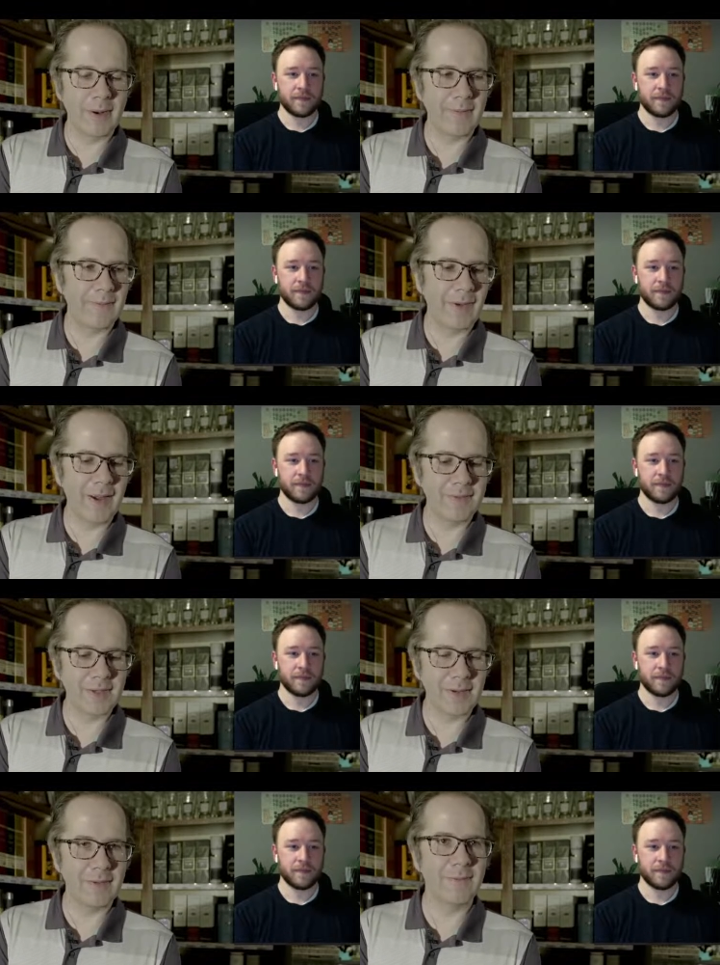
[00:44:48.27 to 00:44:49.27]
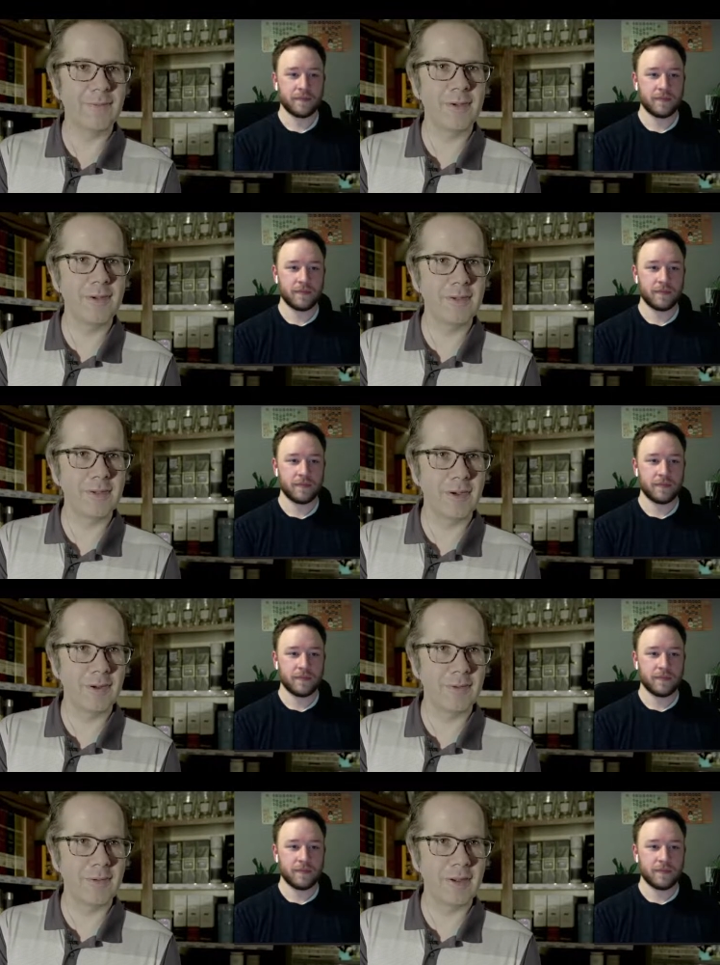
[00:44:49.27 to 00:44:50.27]
Speaker 1: a five second freeze
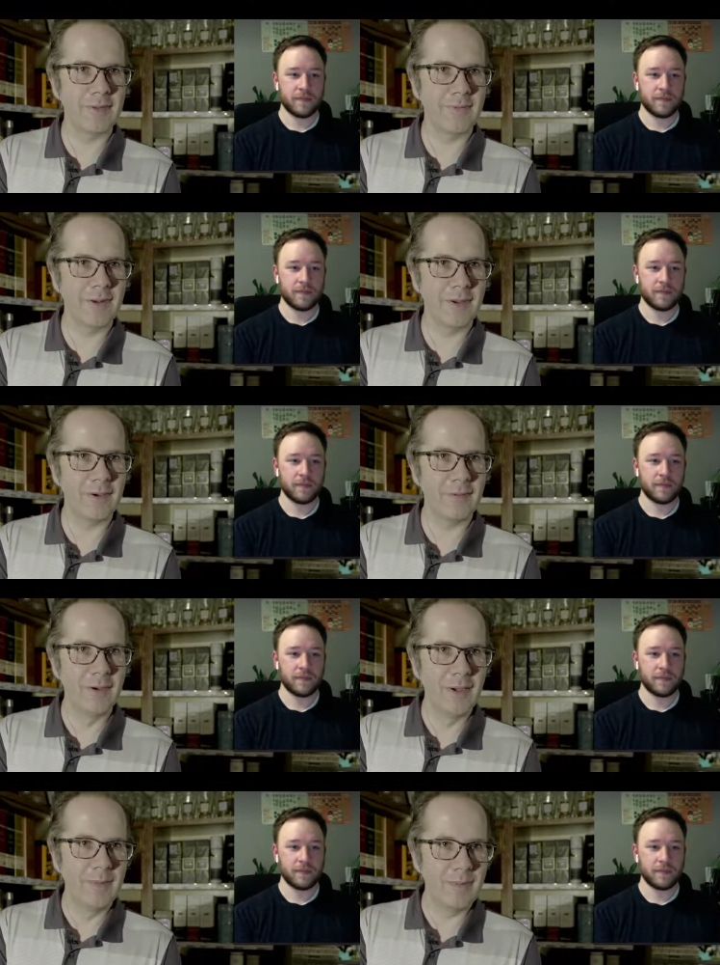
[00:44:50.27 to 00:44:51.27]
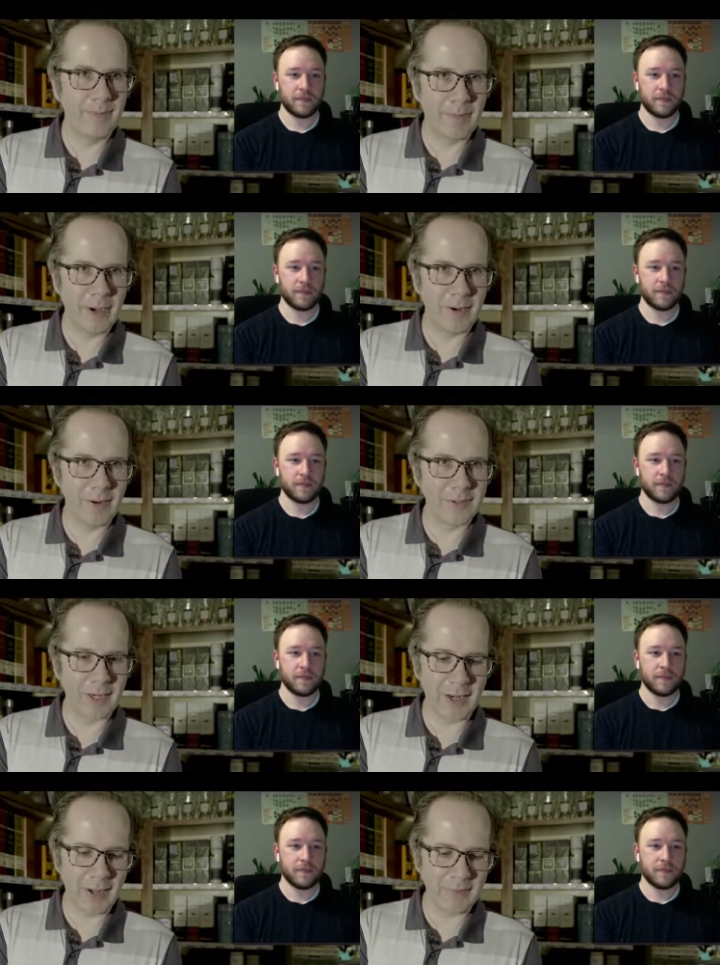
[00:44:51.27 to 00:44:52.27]
on Grant's video, but by and large,
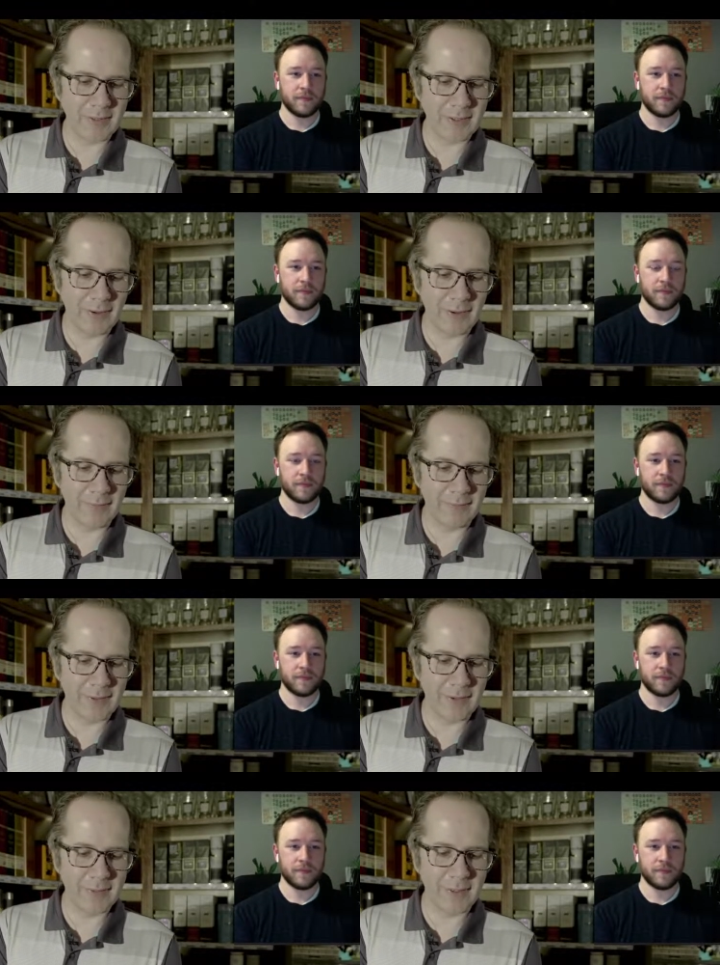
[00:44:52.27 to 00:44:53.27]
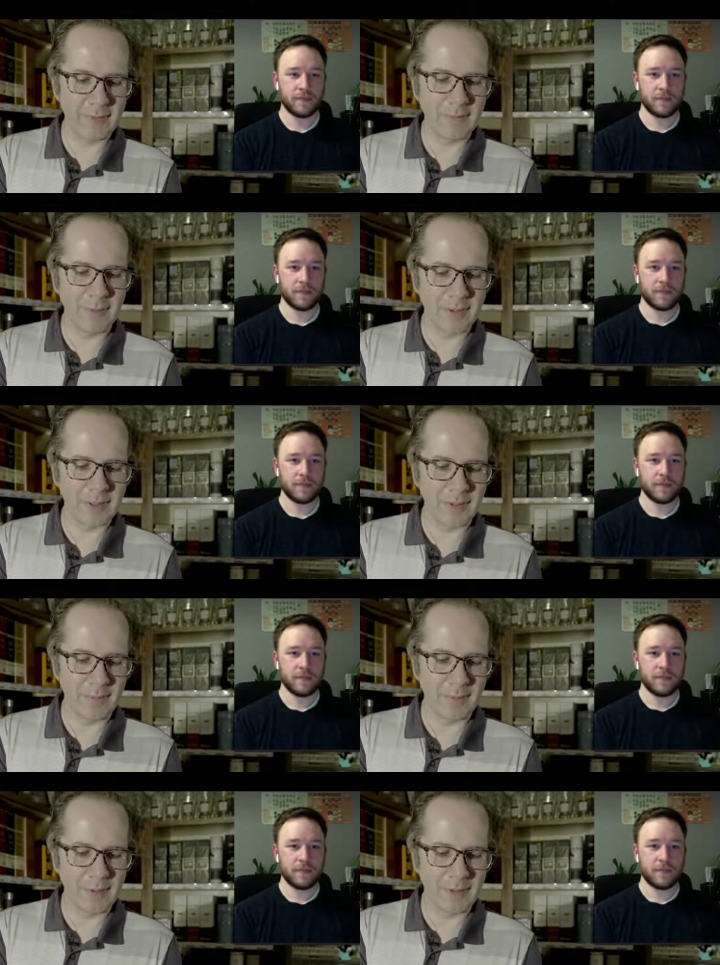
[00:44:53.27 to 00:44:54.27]
I haven't seen a lot of cutouts. I do apologize that
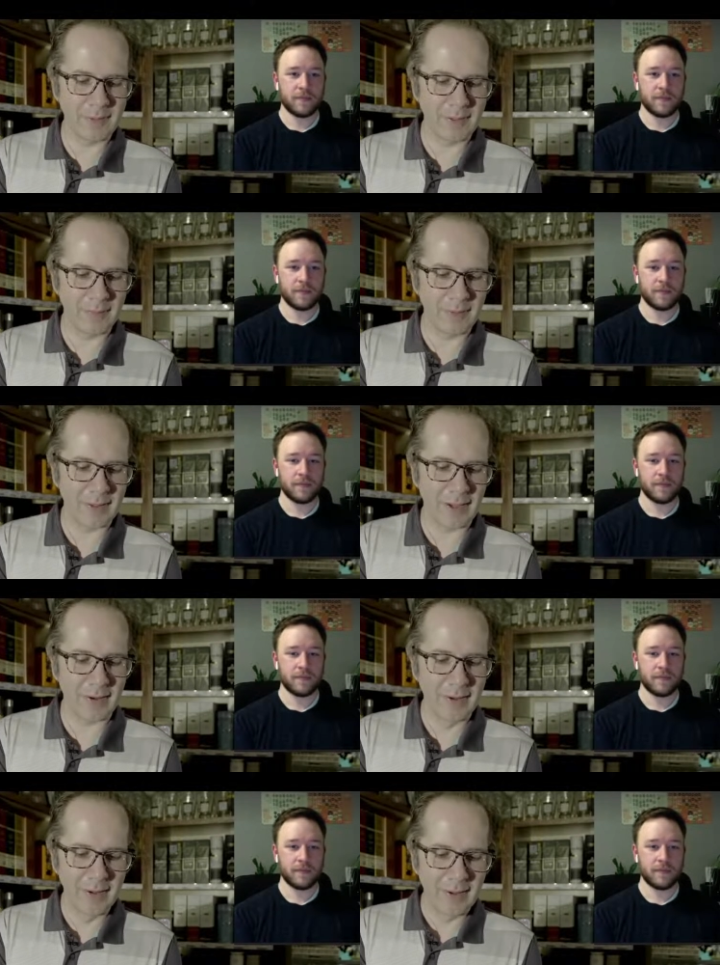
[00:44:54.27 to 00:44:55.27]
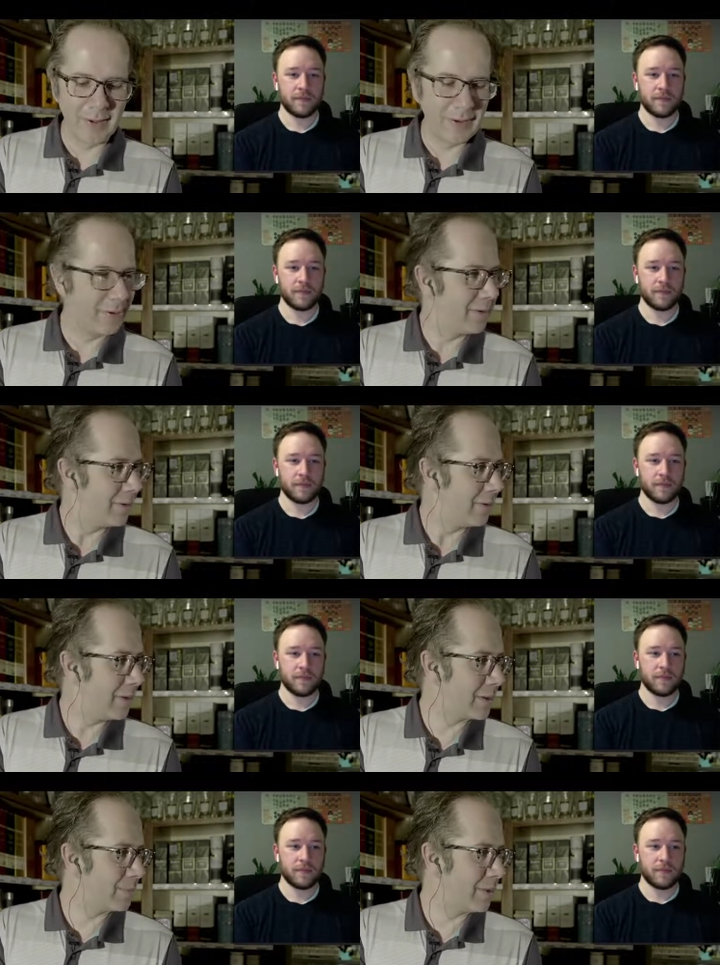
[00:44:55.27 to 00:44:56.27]
we've been dealing with that. It's been pretty bad.
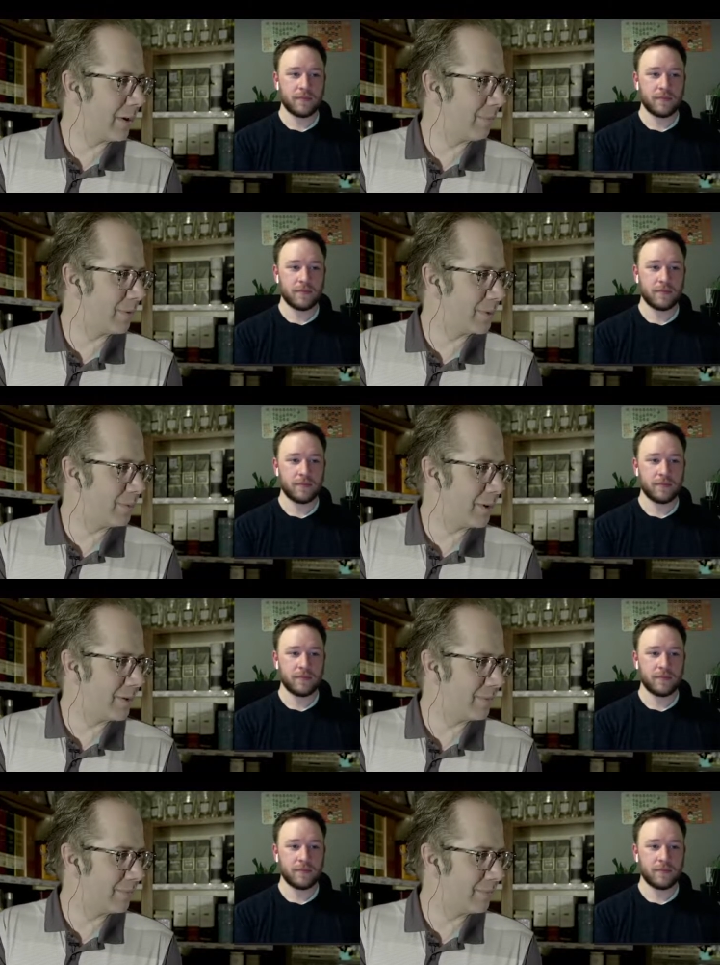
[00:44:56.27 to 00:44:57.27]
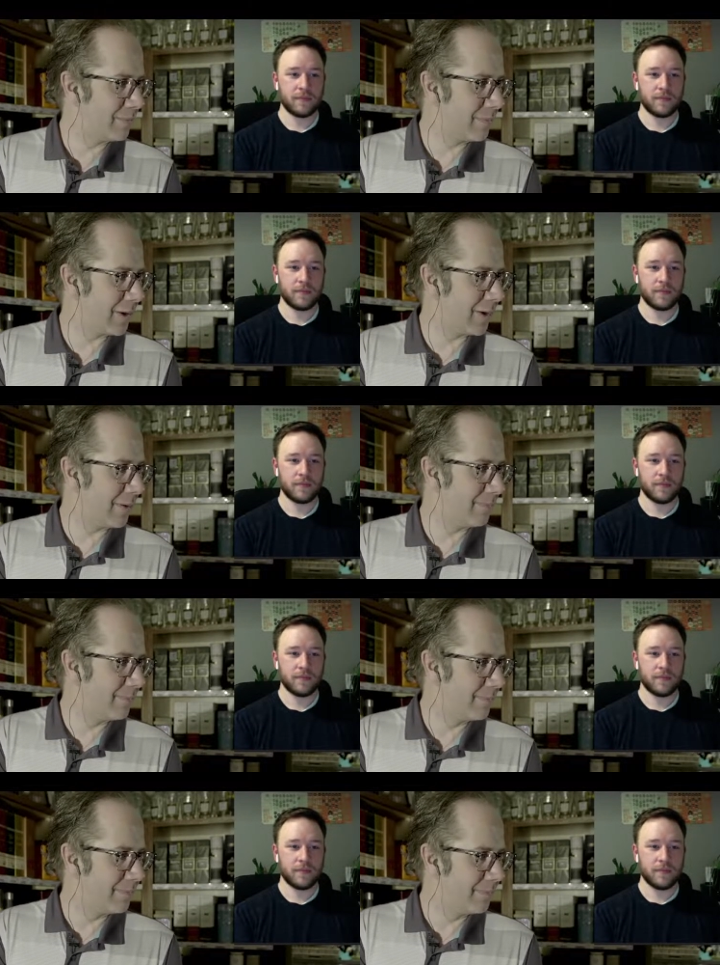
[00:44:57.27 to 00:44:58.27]
It's been the upload speed? Yeah, the upload yeah.
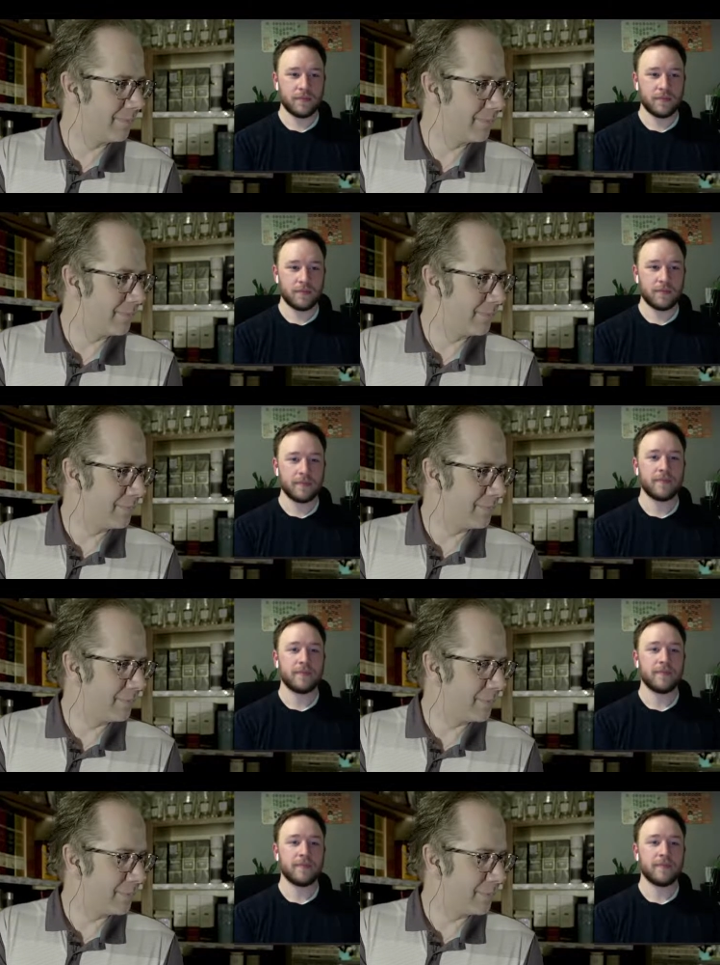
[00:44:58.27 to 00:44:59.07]
speed's terrible this evening.